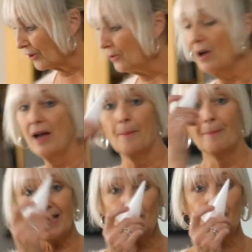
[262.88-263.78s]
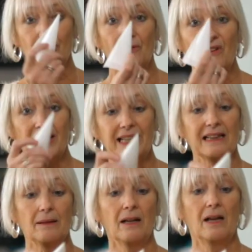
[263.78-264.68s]
to, make yourself a
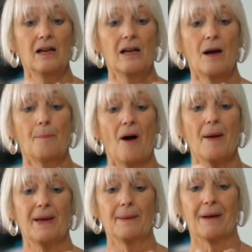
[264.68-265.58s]
little piping